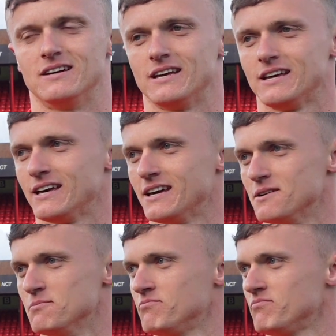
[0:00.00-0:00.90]

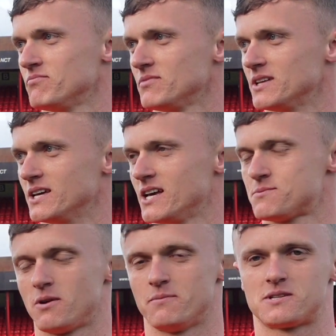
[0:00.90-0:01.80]
Yeah, it's
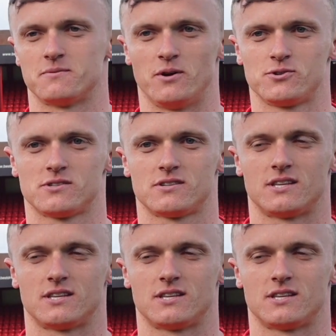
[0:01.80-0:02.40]
probably mixed emotions.